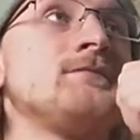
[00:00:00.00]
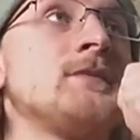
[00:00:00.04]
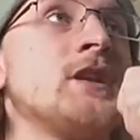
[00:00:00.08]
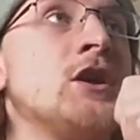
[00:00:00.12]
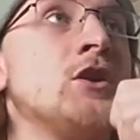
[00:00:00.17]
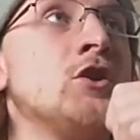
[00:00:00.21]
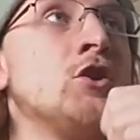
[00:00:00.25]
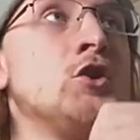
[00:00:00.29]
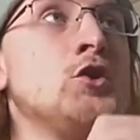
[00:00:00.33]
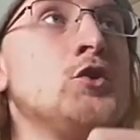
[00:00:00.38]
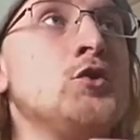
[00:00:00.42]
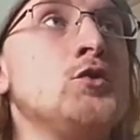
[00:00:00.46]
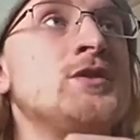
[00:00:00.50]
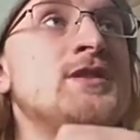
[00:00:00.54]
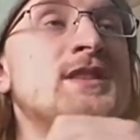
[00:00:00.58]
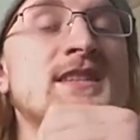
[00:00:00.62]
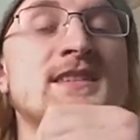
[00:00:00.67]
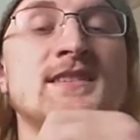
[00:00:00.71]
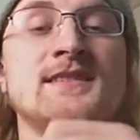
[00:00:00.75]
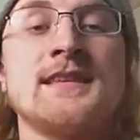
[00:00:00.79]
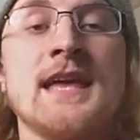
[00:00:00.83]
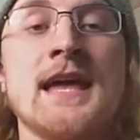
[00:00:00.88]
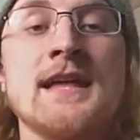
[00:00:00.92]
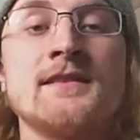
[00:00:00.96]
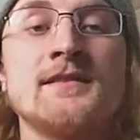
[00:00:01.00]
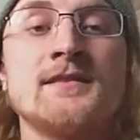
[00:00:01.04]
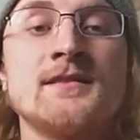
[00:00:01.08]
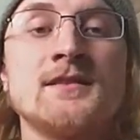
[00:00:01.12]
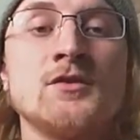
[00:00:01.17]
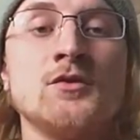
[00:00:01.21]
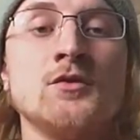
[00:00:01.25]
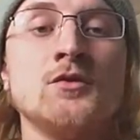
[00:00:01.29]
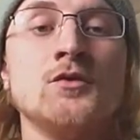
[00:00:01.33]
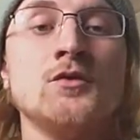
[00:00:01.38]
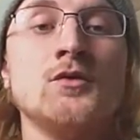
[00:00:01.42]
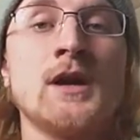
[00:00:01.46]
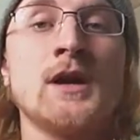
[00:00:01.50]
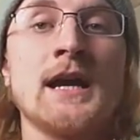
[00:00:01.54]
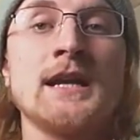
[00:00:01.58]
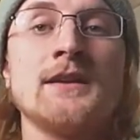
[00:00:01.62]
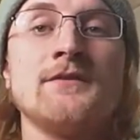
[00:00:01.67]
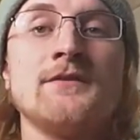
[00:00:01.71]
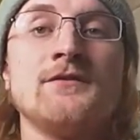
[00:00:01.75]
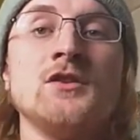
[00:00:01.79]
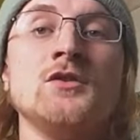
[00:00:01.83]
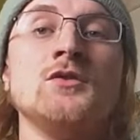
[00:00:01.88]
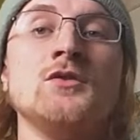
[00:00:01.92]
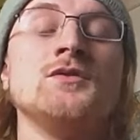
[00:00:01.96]
lose the sense to kind
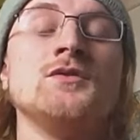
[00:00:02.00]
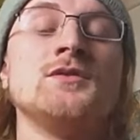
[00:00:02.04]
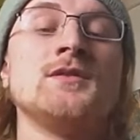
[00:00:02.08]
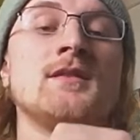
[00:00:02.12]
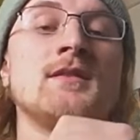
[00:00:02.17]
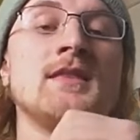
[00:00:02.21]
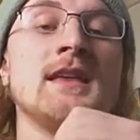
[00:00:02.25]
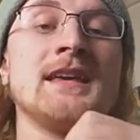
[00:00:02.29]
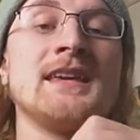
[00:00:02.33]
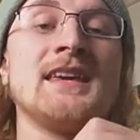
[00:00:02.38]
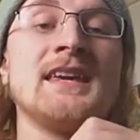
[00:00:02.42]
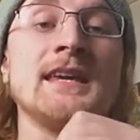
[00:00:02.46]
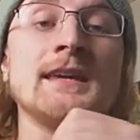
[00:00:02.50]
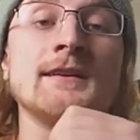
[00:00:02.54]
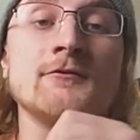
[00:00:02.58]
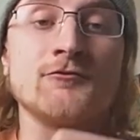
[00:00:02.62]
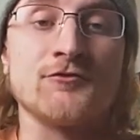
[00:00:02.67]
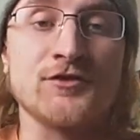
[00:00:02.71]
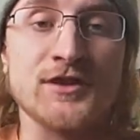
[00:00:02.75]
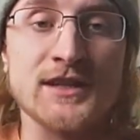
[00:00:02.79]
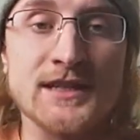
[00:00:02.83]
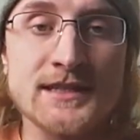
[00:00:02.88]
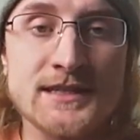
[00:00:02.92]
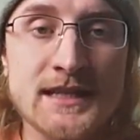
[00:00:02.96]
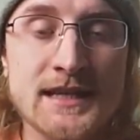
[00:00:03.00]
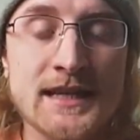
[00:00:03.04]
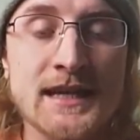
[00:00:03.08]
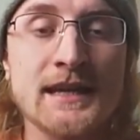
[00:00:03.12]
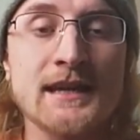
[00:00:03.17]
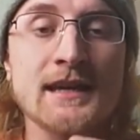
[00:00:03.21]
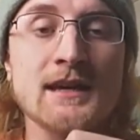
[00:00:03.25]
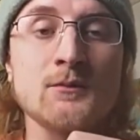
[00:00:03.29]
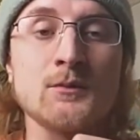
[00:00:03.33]
of use thinking and reasoning,